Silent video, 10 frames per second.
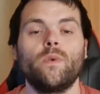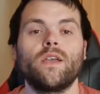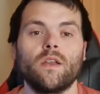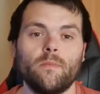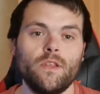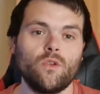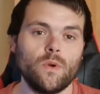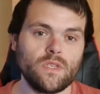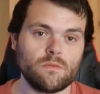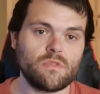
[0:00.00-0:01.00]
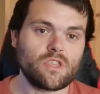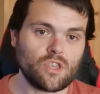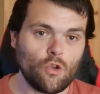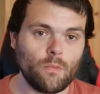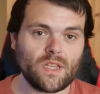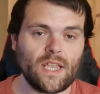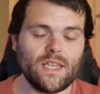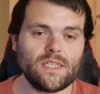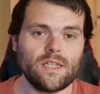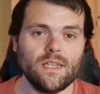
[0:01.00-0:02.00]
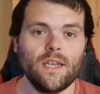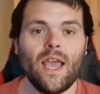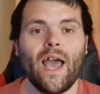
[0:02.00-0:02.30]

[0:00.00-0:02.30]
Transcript: We're going to be doing some thermal testing.